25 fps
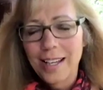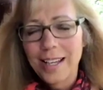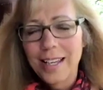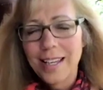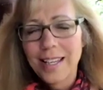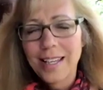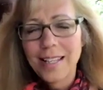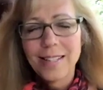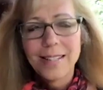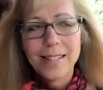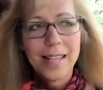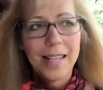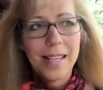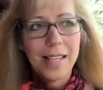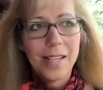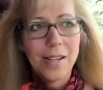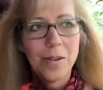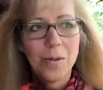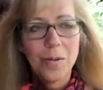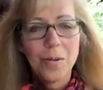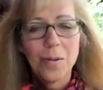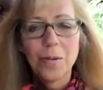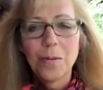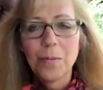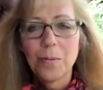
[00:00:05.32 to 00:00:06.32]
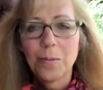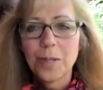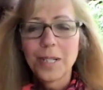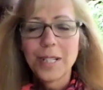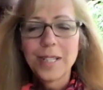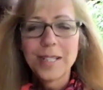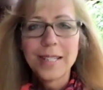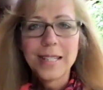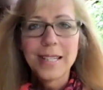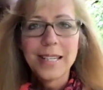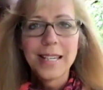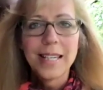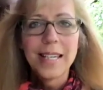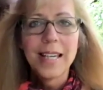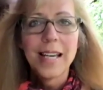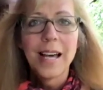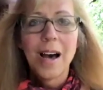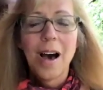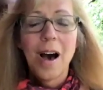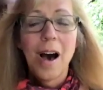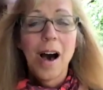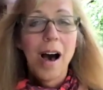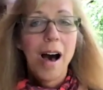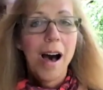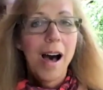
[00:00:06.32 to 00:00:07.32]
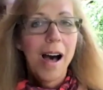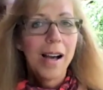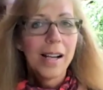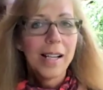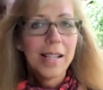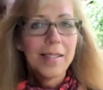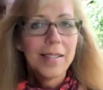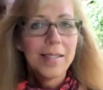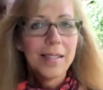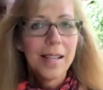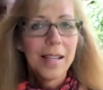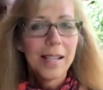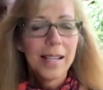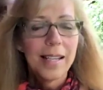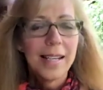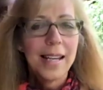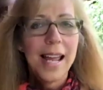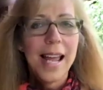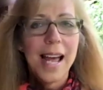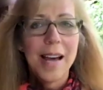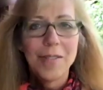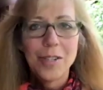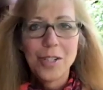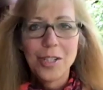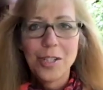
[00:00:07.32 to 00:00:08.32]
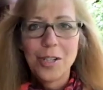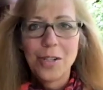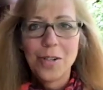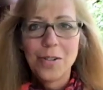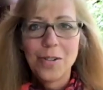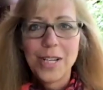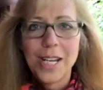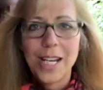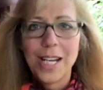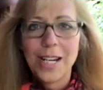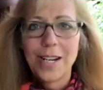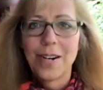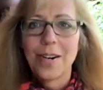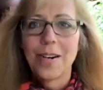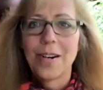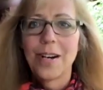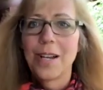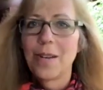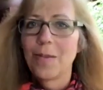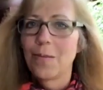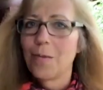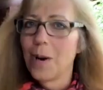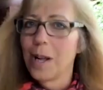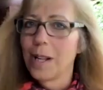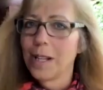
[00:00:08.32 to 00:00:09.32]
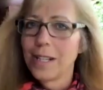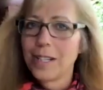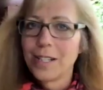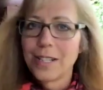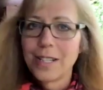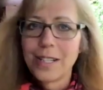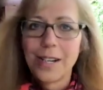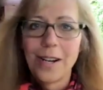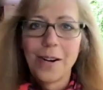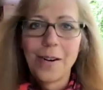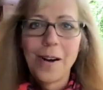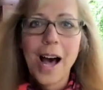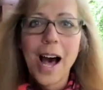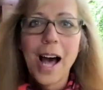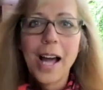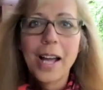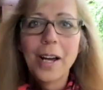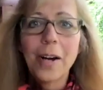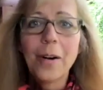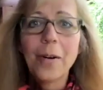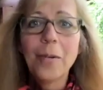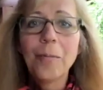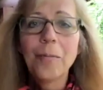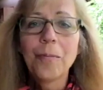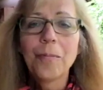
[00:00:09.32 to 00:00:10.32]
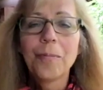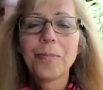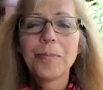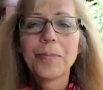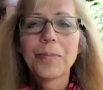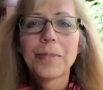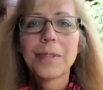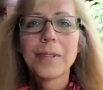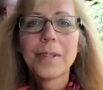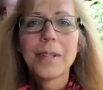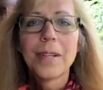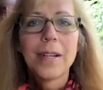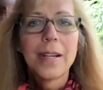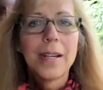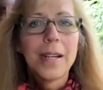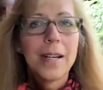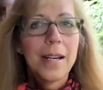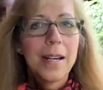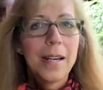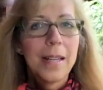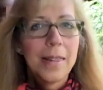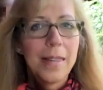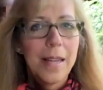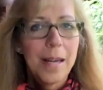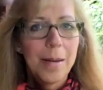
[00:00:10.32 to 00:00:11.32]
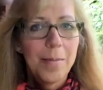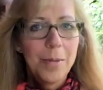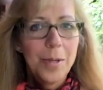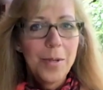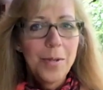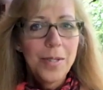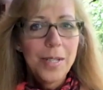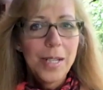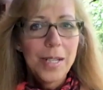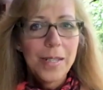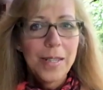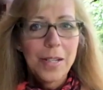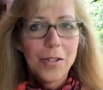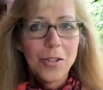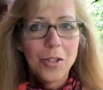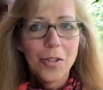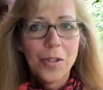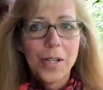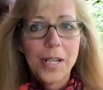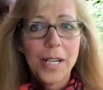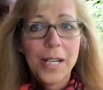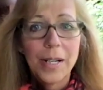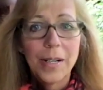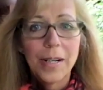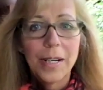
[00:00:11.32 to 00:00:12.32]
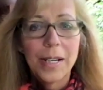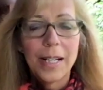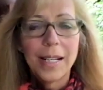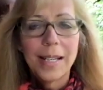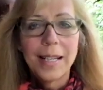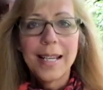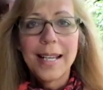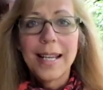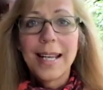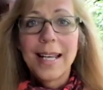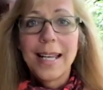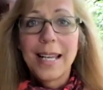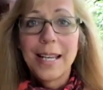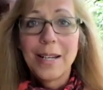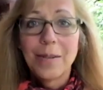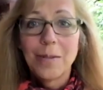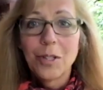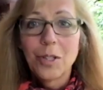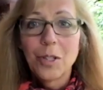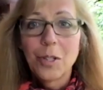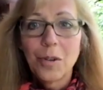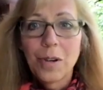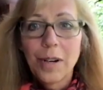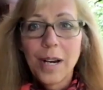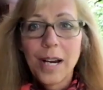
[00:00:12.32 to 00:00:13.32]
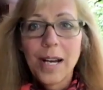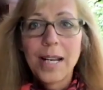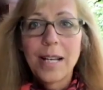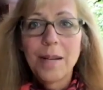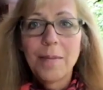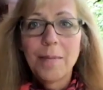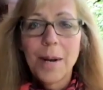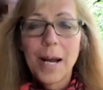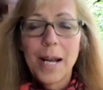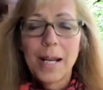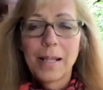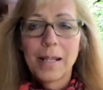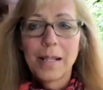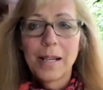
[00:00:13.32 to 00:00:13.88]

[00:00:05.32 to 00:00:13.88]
It's a cool, breezy August 2nd afternoon here in Wellington, Ohio. That music that you're hearing, it was created by